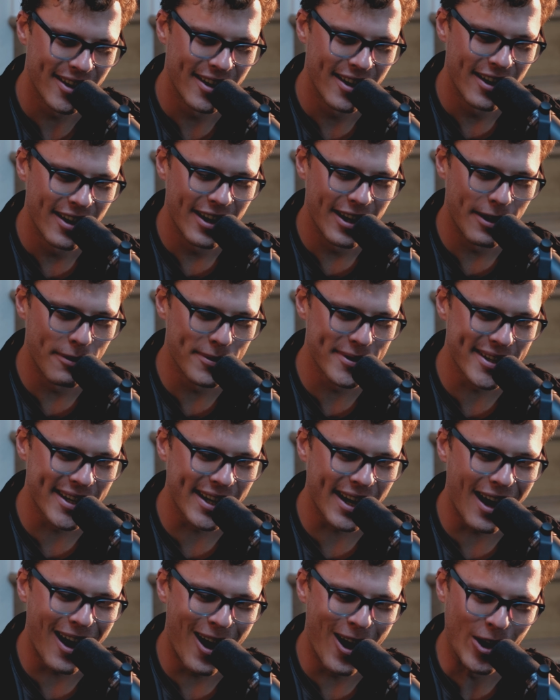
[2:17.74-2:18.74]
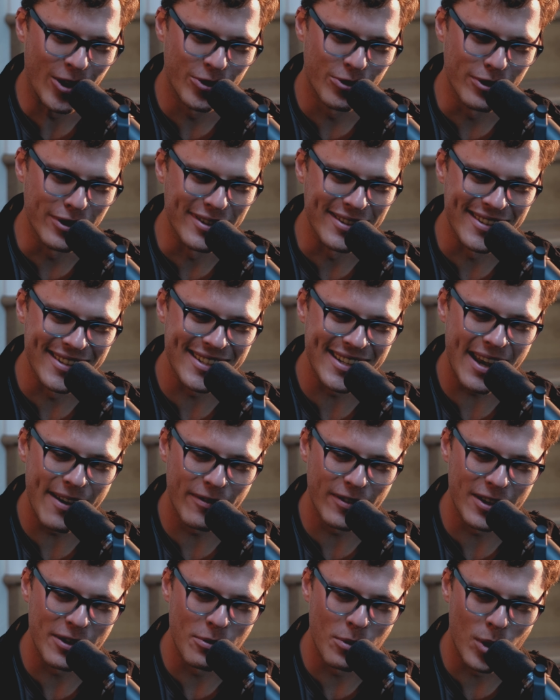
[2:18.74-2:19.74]
No. It was like
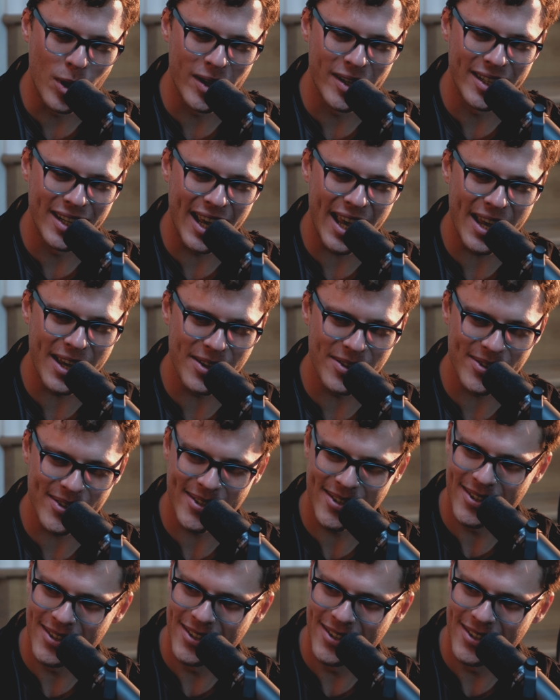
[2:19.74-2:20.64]
171 days.